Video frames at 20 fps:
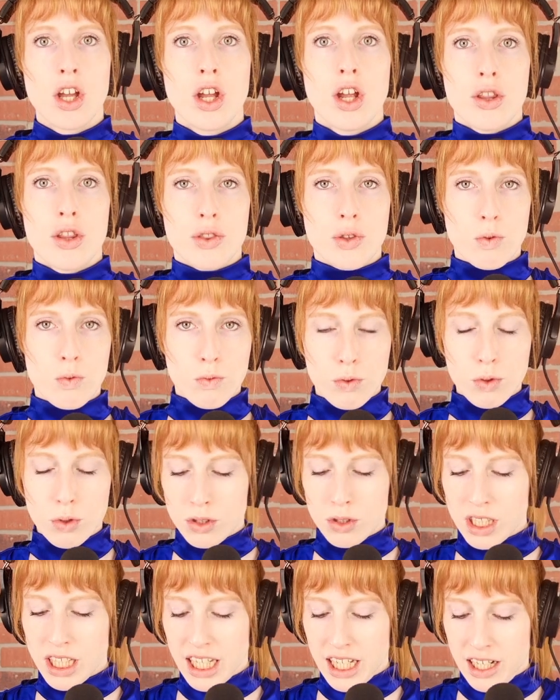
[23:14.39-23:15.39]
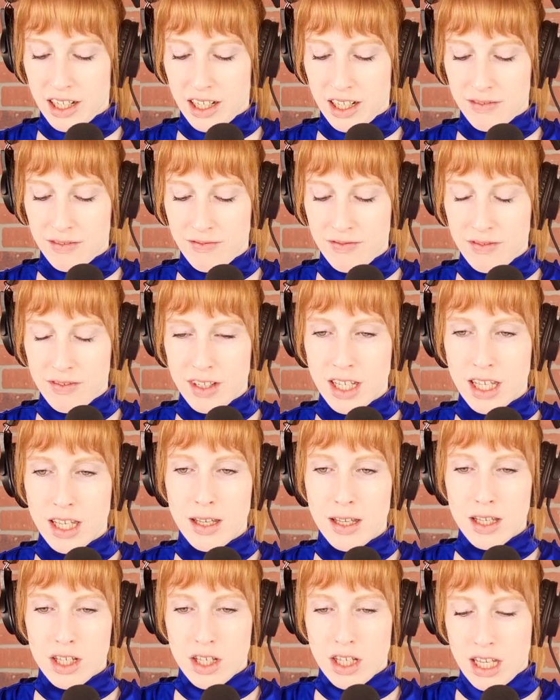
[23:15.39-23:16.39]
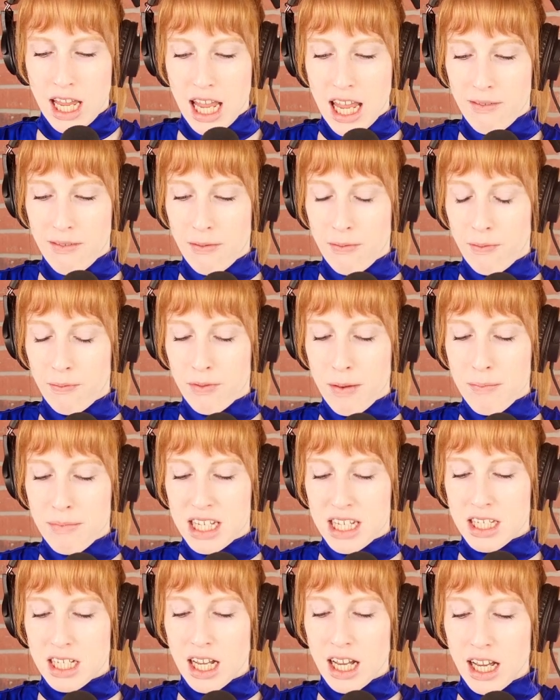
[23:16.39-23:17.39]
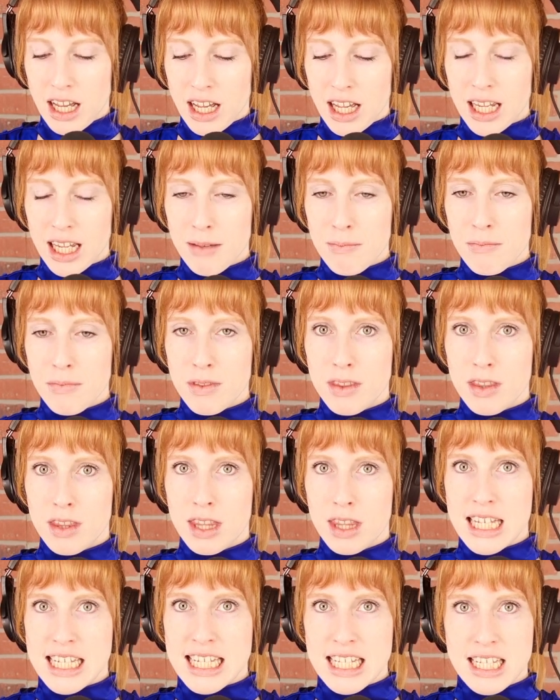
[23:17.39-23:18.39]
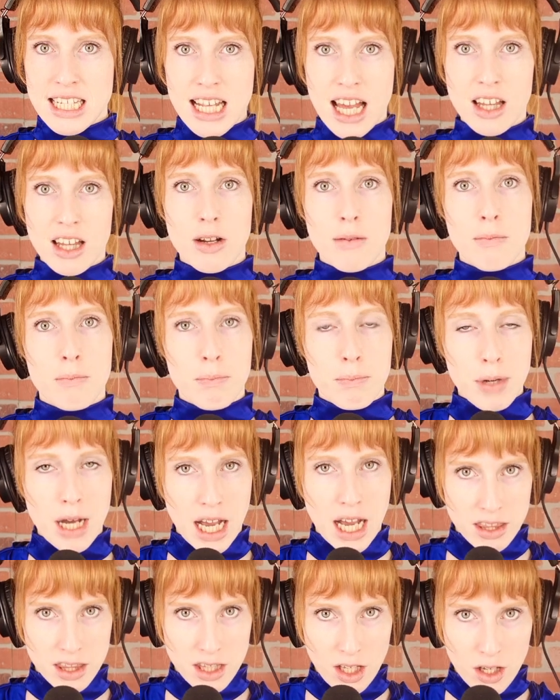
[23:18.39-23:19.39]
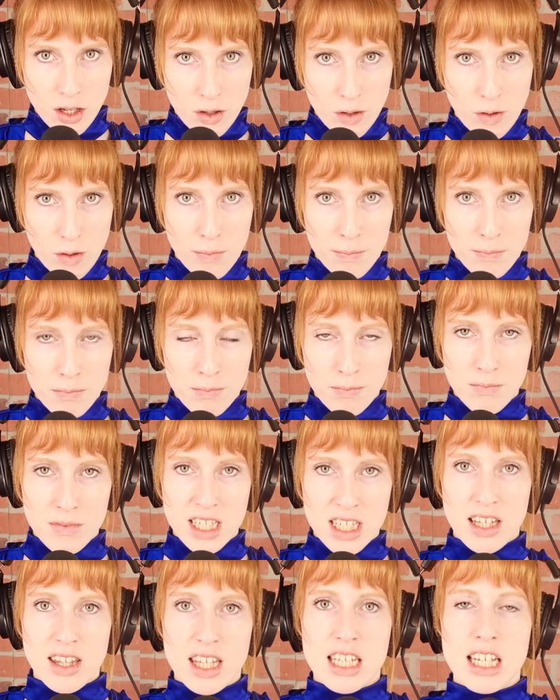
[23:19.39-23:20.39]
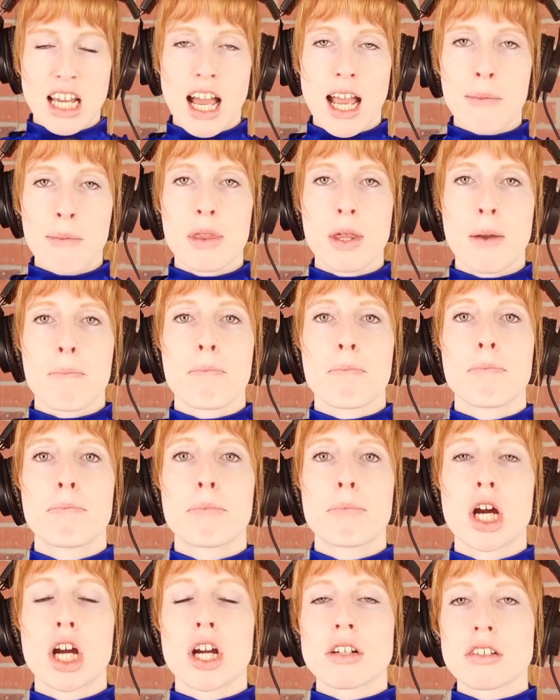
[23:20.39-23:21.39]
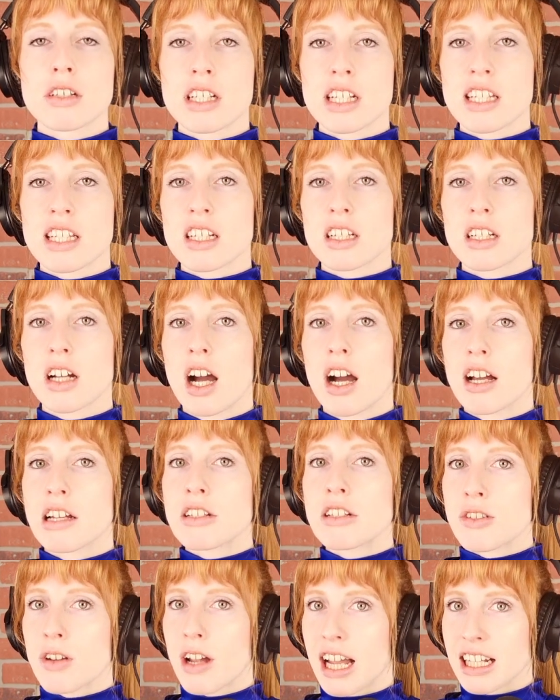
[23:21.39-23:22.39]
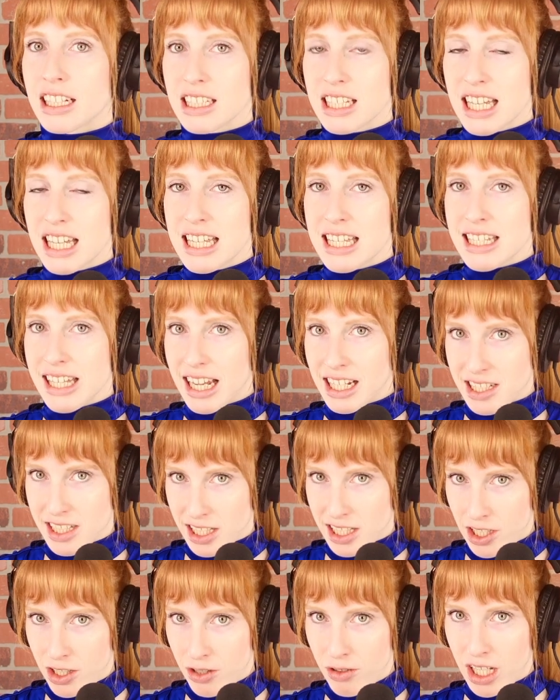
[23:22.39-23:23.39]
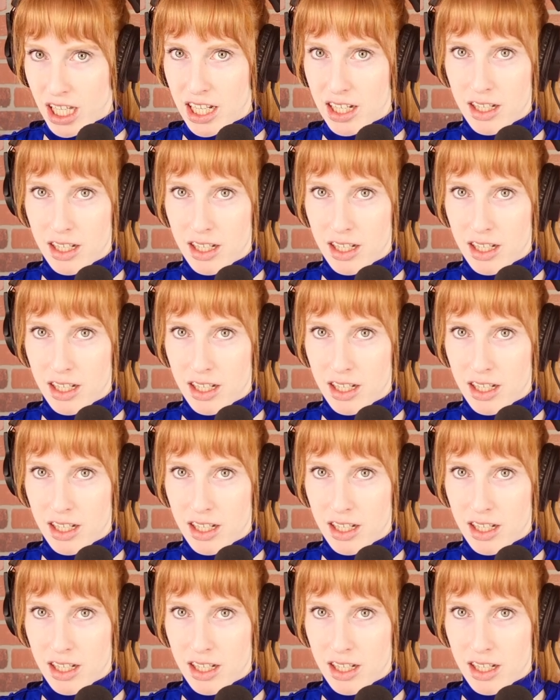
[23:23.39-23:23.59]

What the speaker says: The rule here, if from the time the seller bought the home till the time the purchase contract is executed,